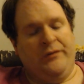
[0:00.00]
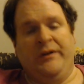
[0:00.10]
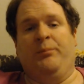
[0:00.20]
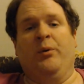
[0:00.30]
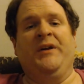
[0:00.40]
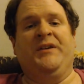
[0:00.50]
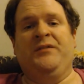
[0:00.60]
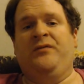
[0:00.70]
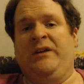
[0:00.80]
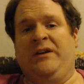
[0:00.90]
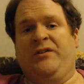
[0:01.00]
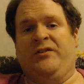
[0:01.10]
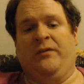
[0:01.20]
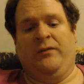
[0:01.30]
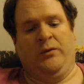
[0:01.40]
the appointed
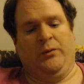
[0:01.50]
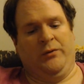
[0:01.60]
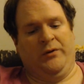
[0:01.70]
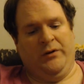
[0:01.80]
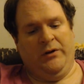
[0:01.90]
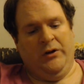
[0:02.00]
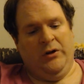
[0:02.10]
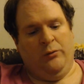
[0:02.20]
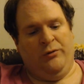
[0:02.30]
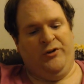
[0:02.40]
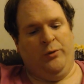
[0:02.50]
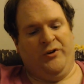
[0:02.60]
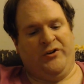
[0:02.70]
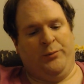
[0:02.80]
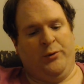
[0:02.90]
feasts of the Lord, which you
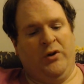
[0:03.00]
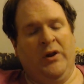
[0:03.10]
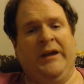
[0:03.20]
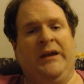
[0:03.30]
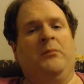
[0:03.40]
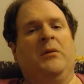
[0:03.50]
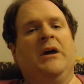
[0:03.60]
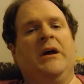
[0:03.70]
are to proclaim